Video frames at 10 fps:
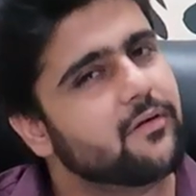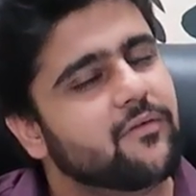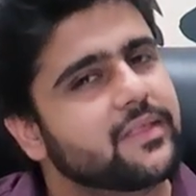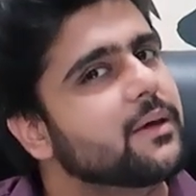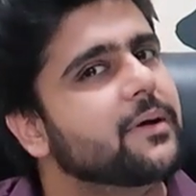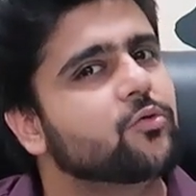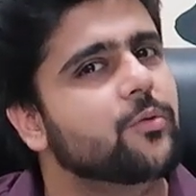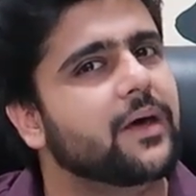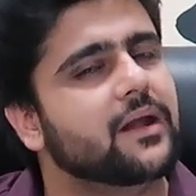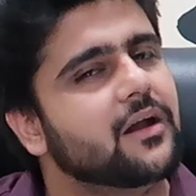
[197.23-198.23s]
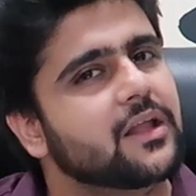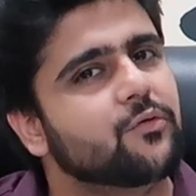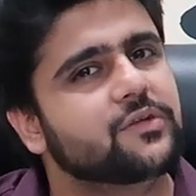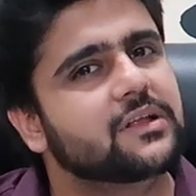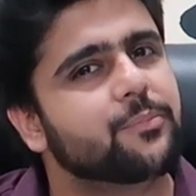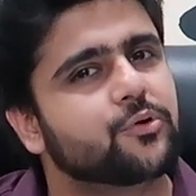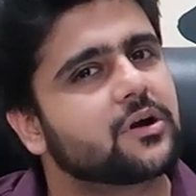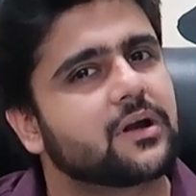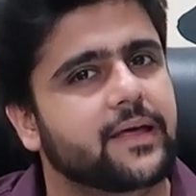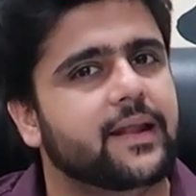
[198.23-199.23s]
Level 1 has no barriers.
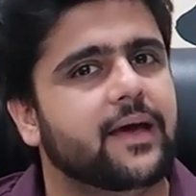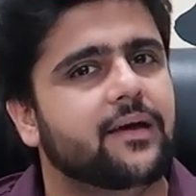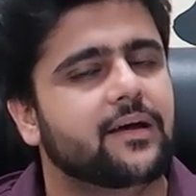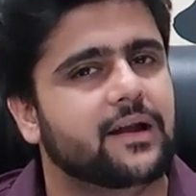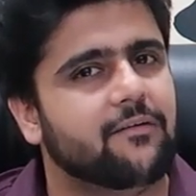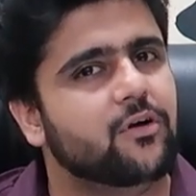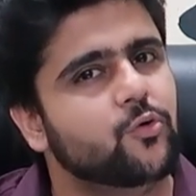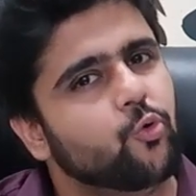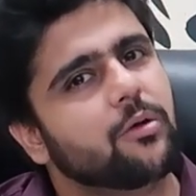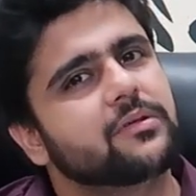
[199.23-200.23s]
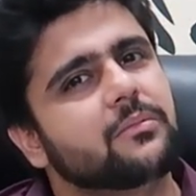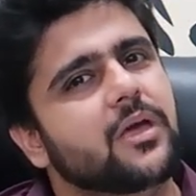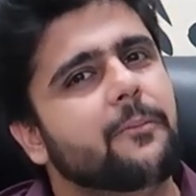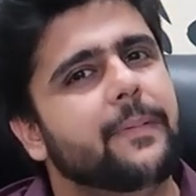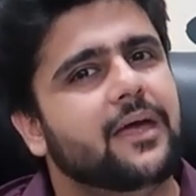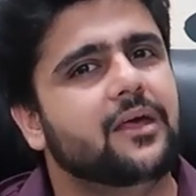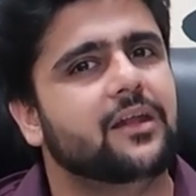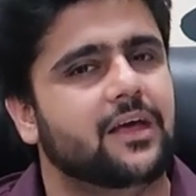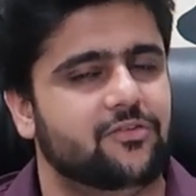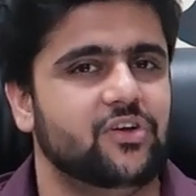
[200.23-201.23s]
They are directly taking the product.
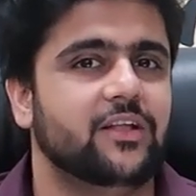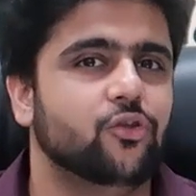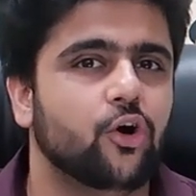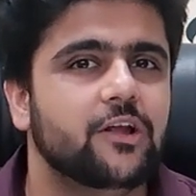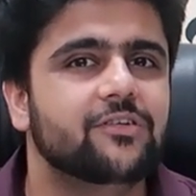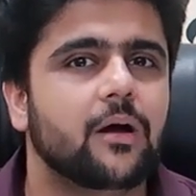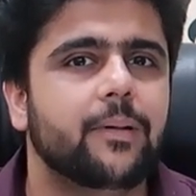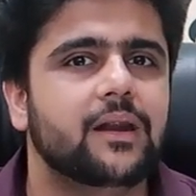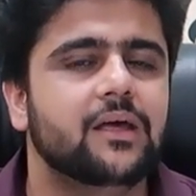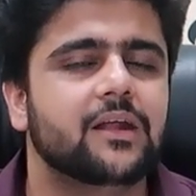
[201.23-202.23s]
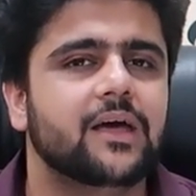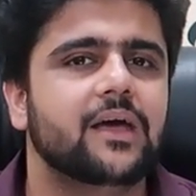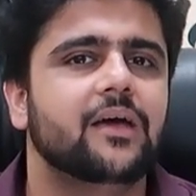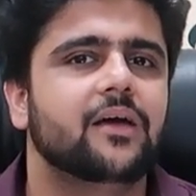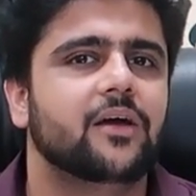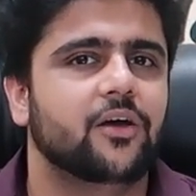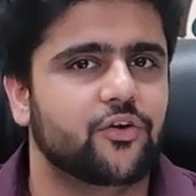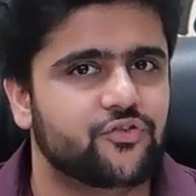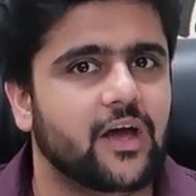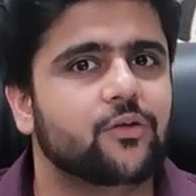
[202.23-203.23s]
Level 2 has one barrier, which
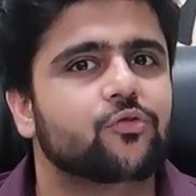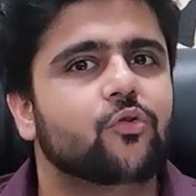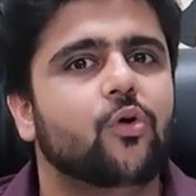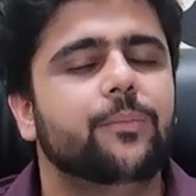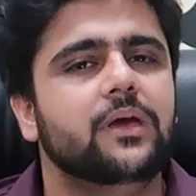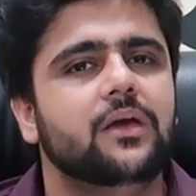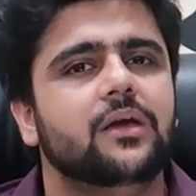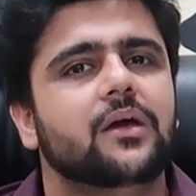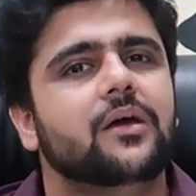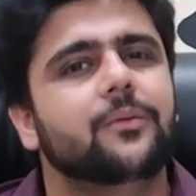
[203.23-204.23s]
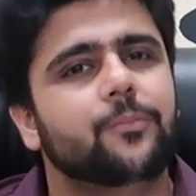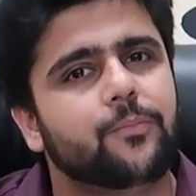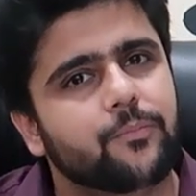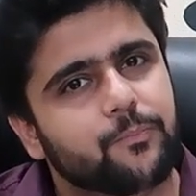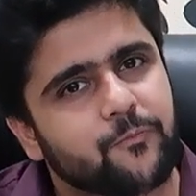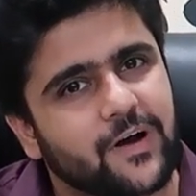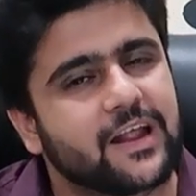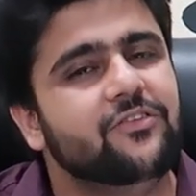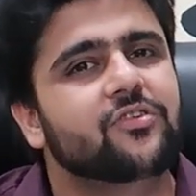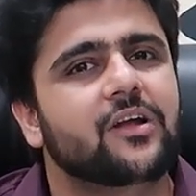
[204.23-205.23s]
could be a knowledge barrier, a
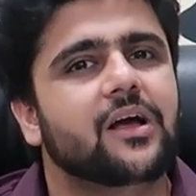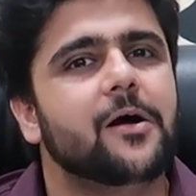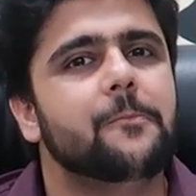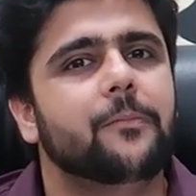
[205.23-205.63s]
financial barrier,